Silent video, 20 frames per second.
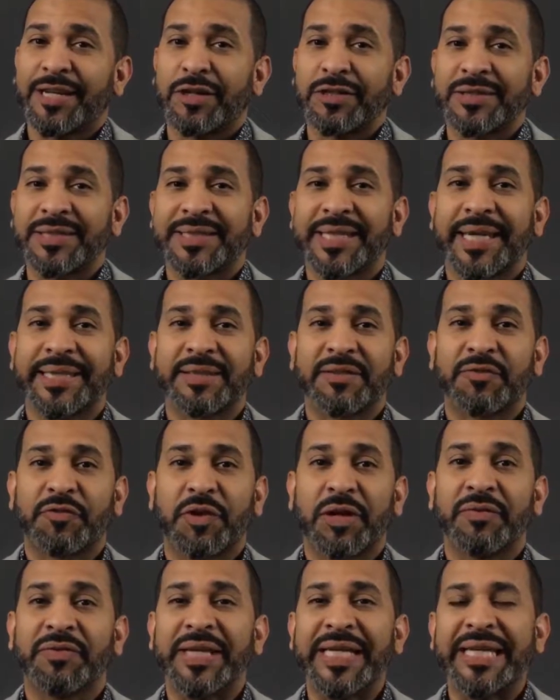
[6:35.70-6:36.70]
to get on stage in
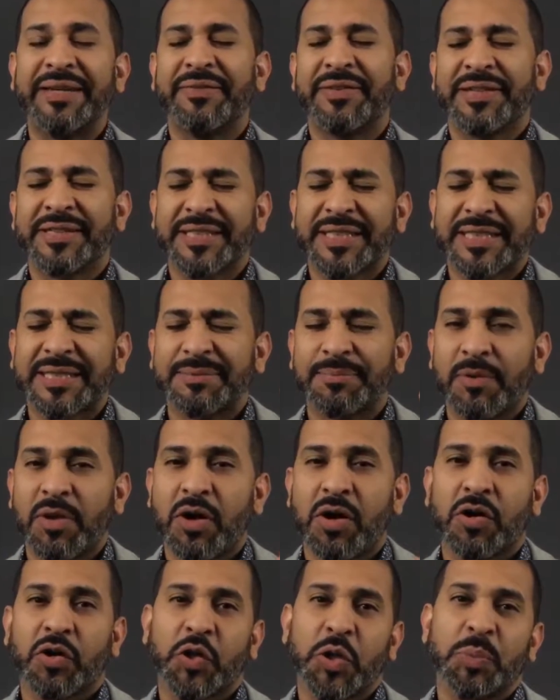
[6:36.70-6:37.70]
front of even a
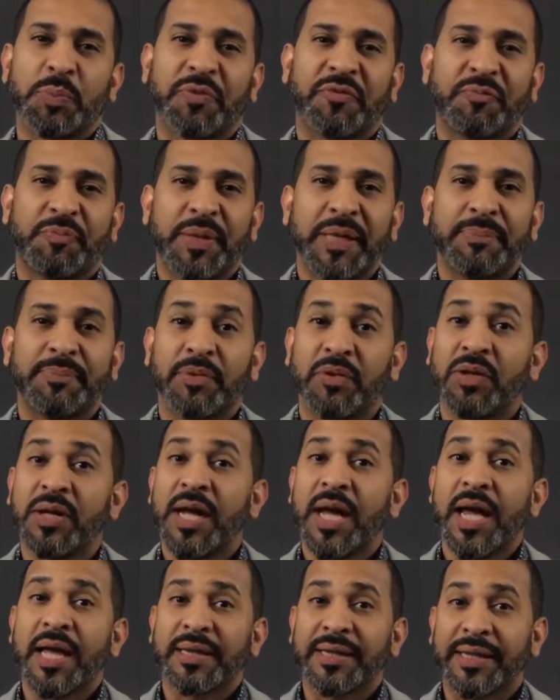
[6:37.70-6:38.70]
small group of
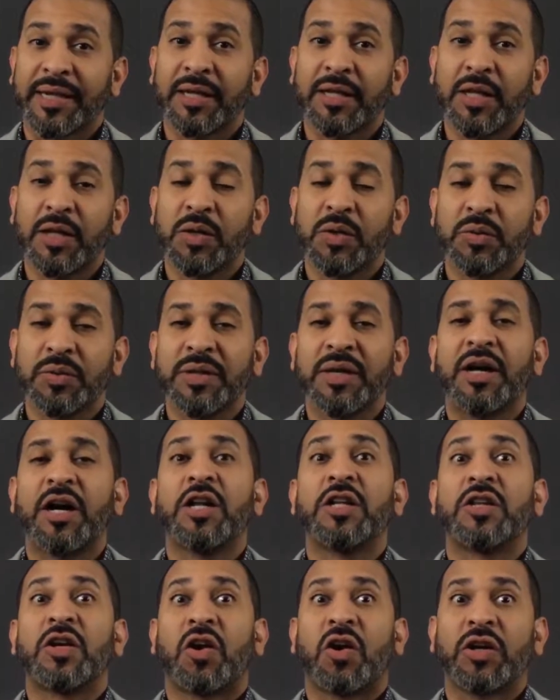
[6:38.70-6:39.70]
people, let alone
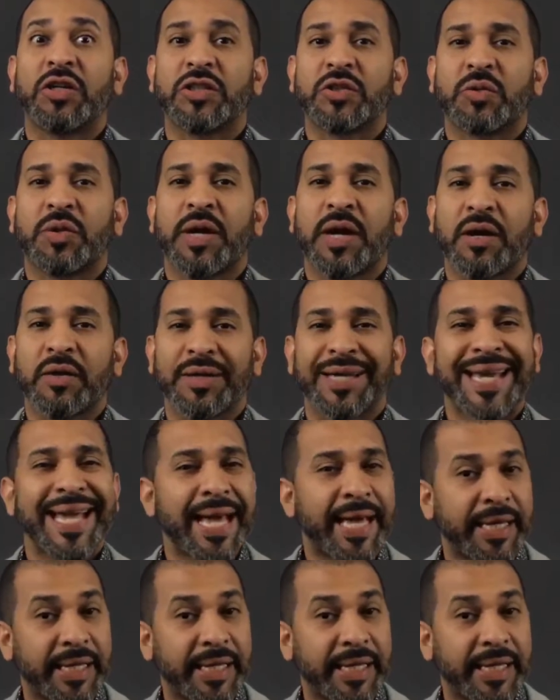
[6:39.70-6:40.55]
a large crowd.